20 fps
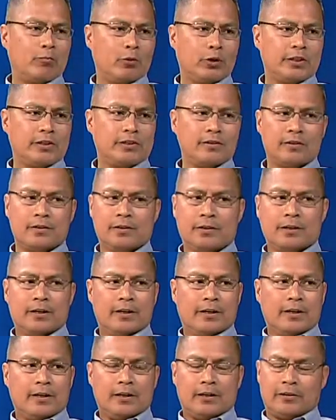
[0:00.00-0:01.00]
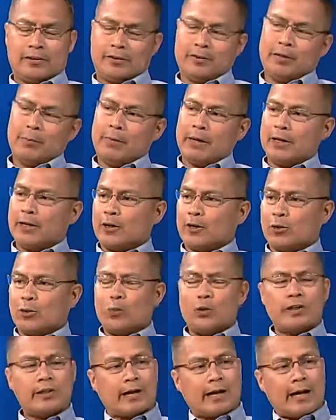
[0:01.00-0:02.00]
which, depending on
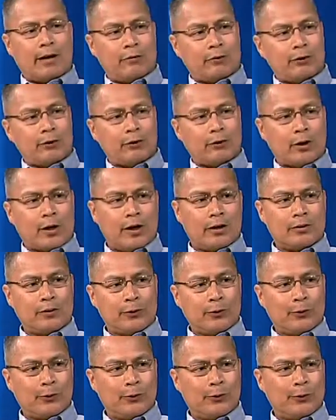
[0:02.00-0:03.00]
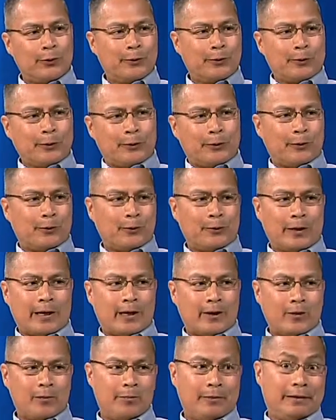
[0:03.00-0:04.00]
which accountant you talk to,
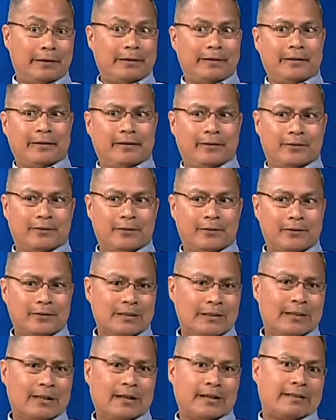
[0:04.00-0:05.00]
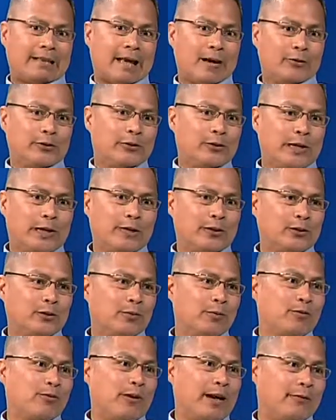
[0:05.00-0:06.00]
that could be, $1,000, could
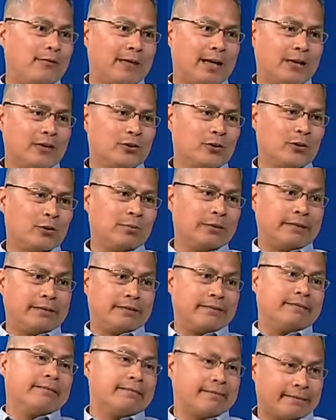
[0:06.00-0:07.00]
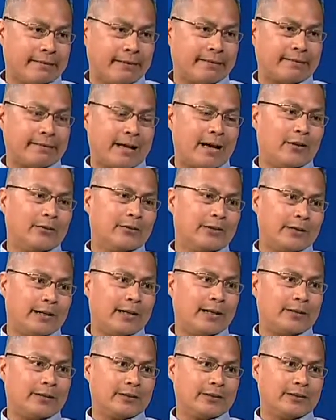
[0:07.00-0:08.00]
be $5,000, could be
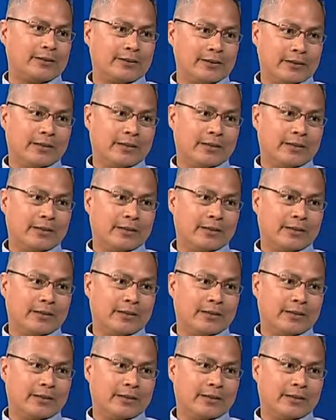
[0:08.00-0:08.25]
$10,000